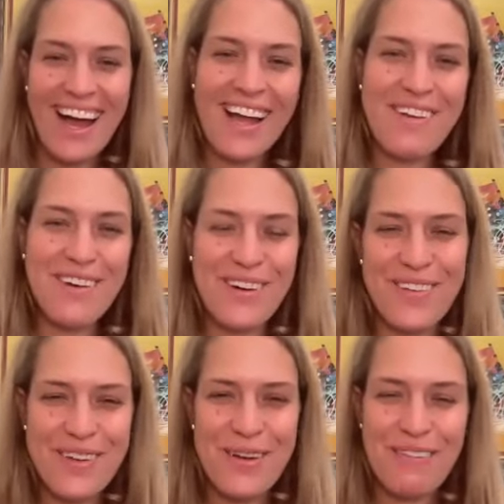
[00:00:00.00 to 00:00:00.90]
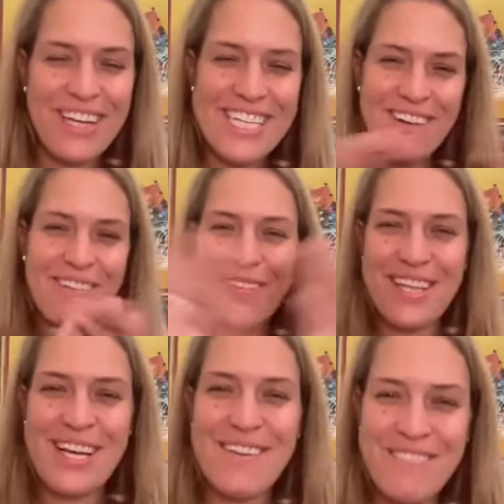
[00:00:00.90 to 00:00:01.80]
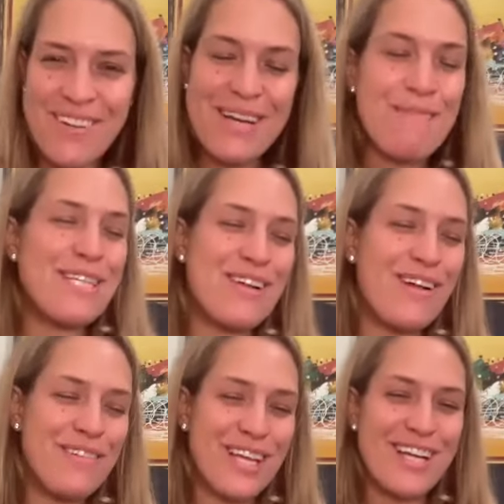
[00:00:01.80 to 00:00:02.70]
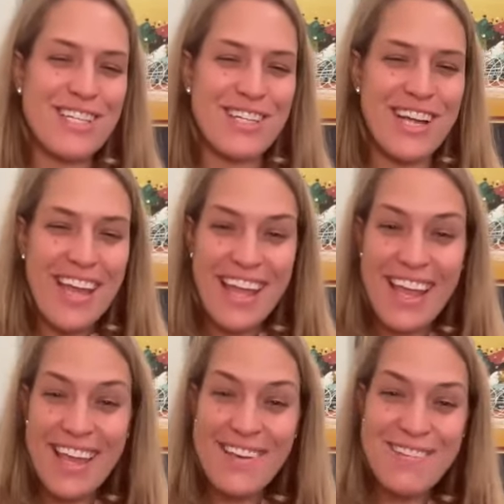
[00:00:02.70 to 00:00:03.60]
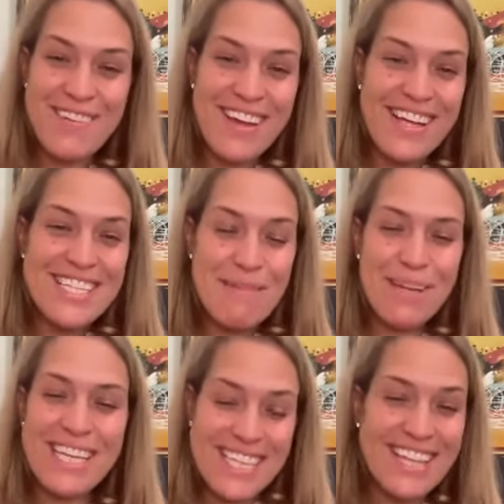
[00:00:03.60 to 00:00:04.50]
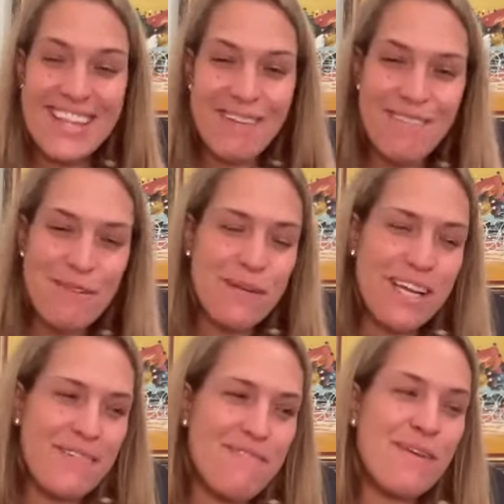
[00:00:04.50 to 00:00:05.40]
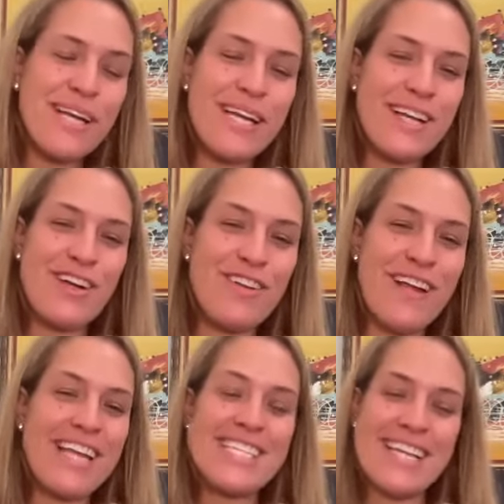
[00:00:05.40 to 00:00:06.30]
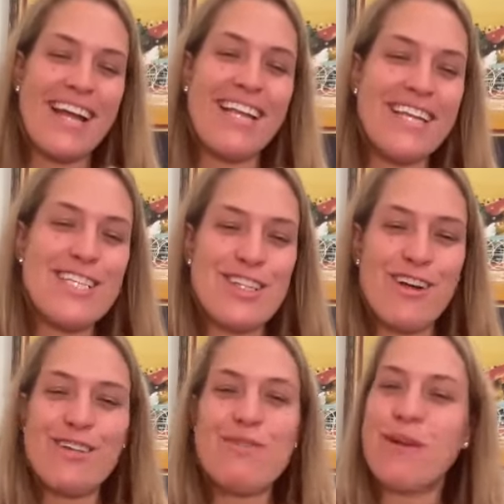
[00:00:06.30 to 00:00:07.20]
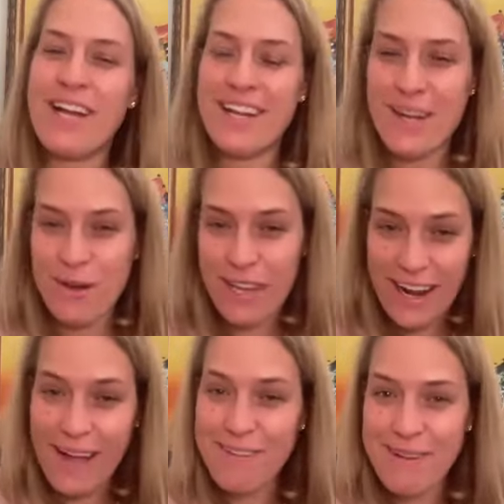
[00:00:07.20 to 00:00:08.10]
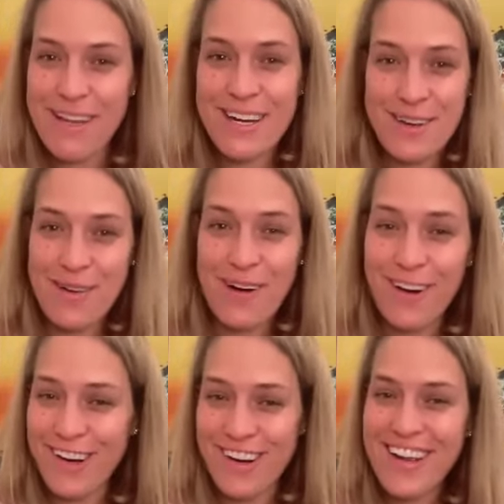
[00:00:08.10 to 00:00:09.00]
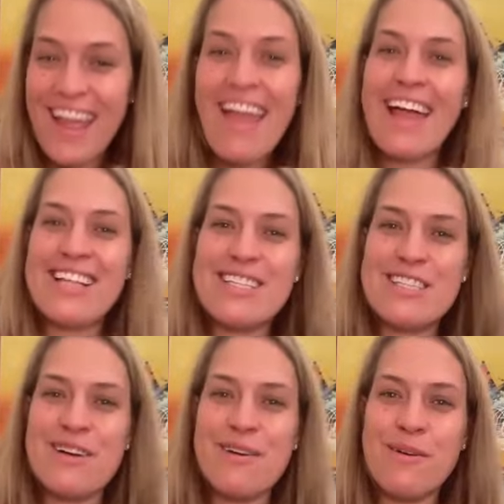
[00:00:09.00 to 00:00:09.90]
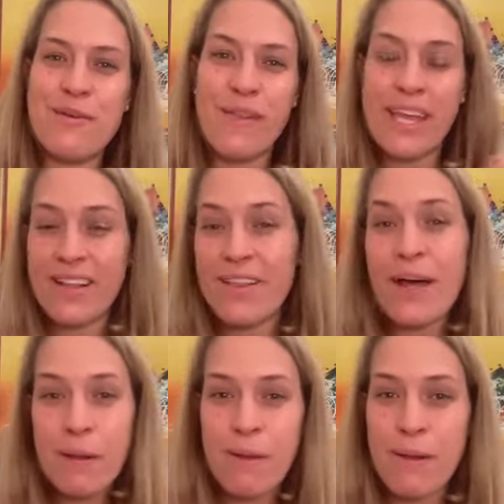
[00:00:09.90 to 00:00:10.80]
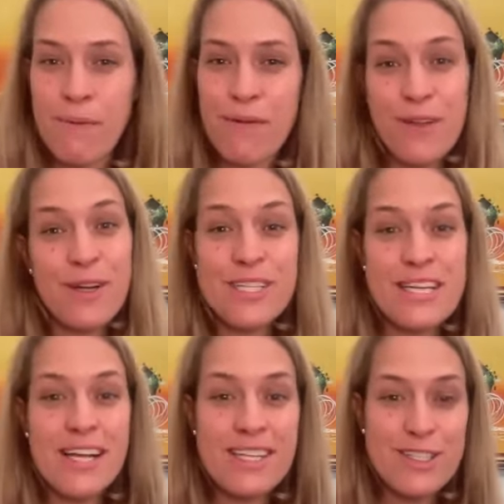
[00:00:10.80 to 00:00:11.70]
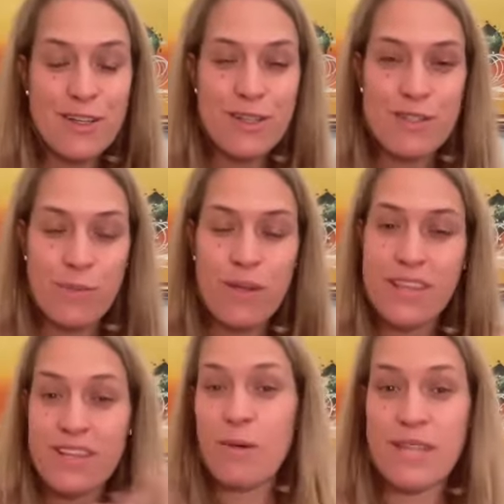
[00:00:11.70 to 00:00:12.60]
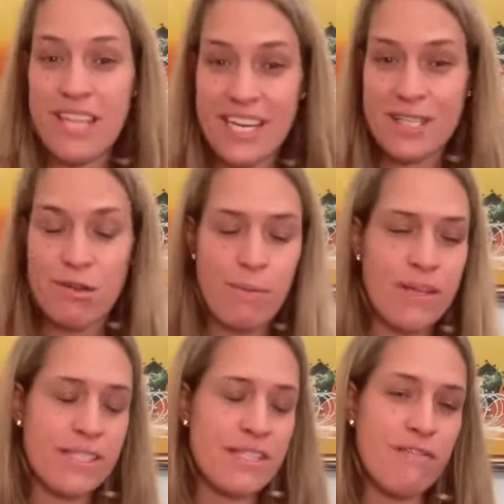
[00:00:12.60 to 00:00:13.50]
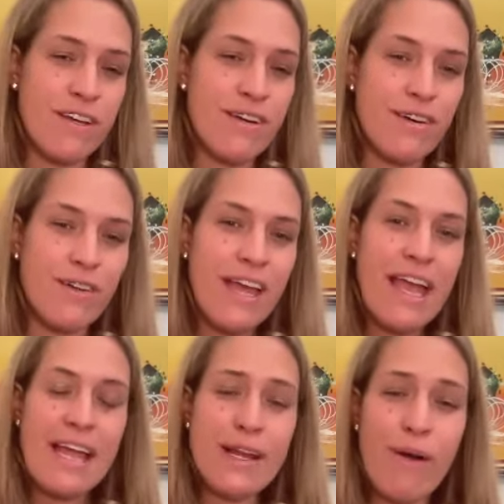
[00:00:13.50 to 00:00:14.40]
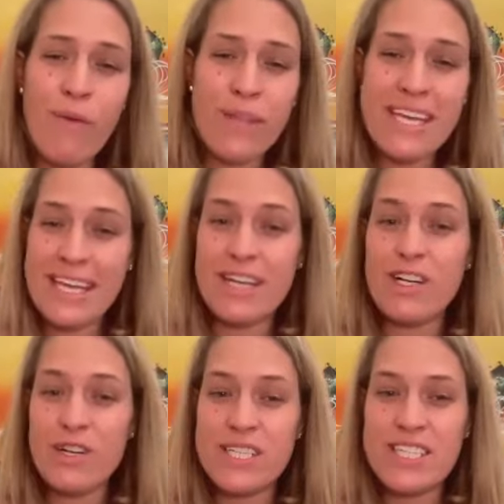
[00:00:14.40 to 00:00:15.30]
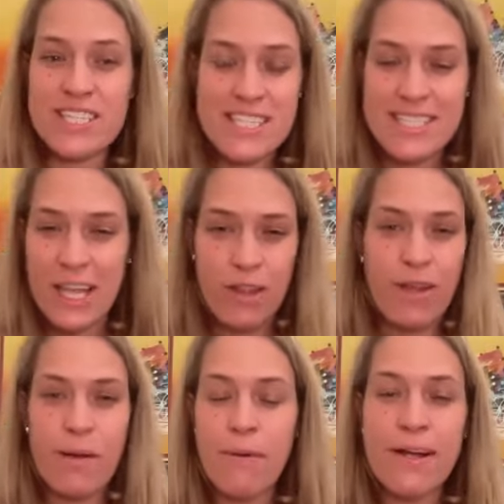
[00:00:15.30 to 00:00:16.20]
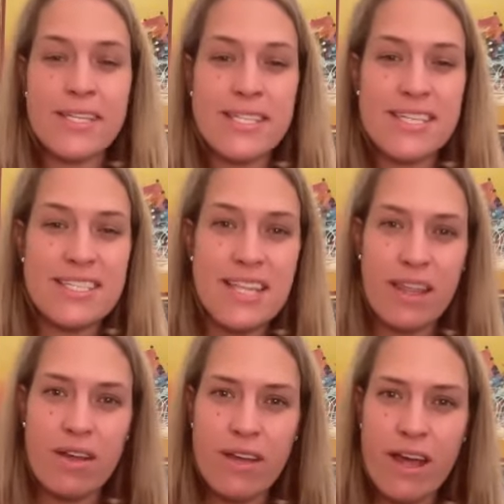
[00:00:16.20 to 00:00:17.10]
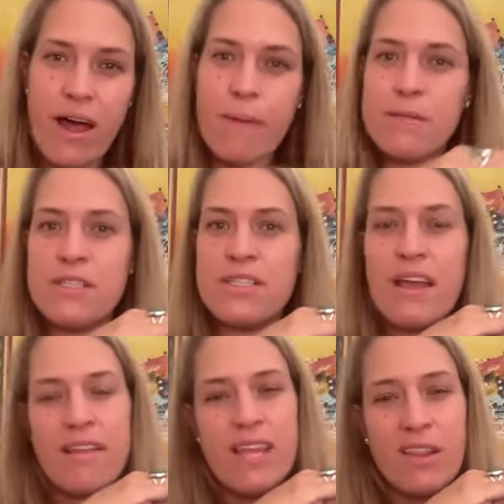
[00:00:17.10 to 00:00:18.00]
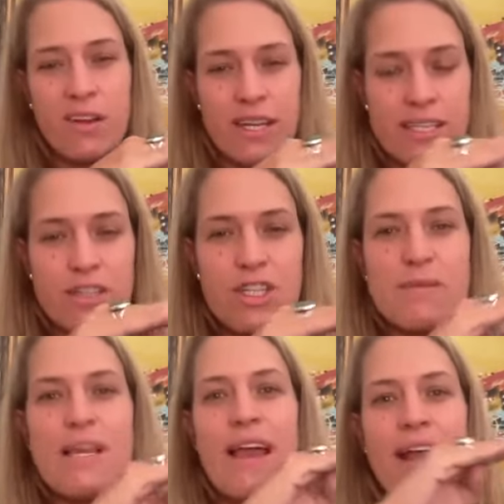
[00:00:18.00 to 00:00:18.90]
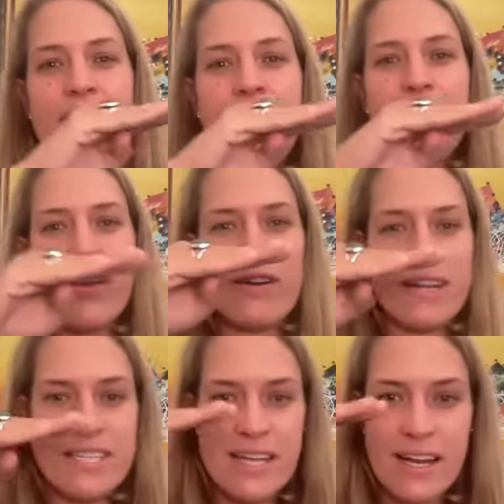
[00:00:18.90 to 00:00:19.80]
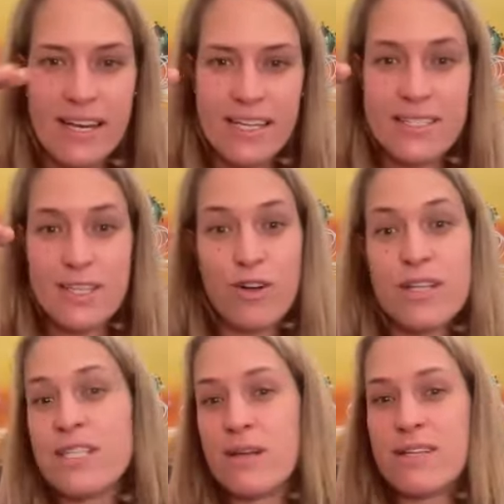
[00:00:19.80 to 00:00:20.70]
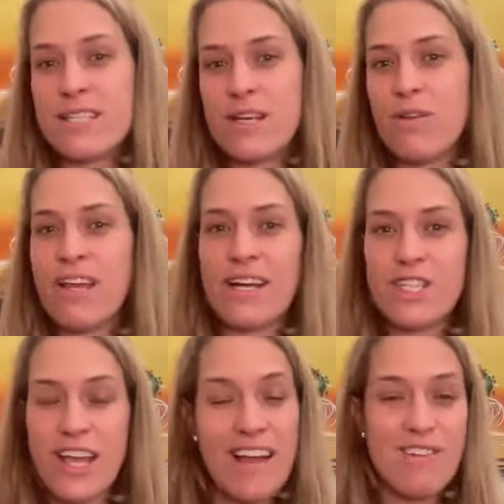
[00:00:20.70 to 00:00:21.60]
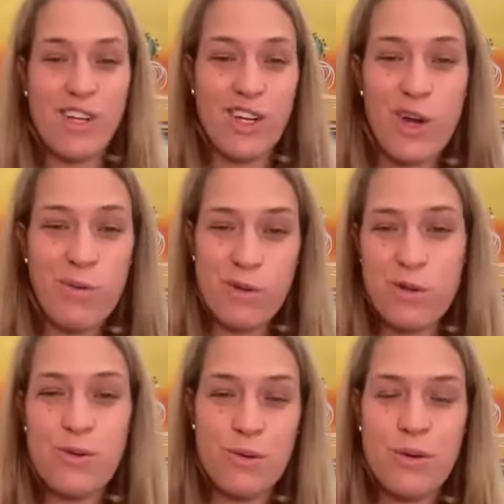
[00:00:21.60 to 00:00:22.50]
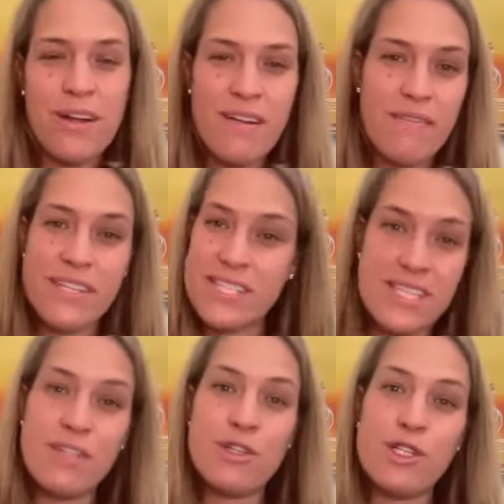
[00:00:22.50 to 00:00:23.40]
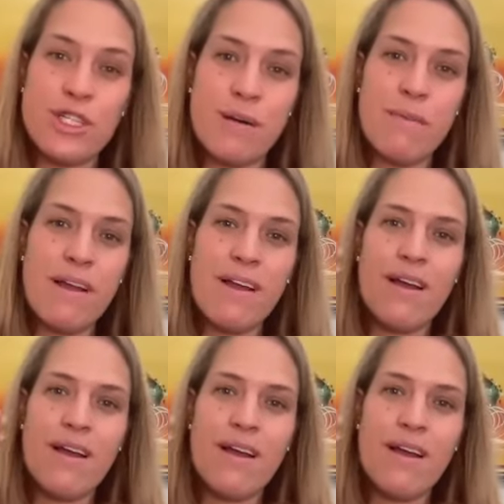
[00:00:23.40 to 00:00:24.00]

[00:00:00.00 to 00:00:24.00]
I work with Quickpage. I work with companies all over the country. If somebody did that for me, my anxiety starts when I know that I have to get a new car. And so, like a lot of people, their anxiety starts with knowing they need to replace a vehicle. And it only increases as they look at prices, they look at options, they look at dealerships. And now their anxiety is increasing because they know they actually have to go to this dealership.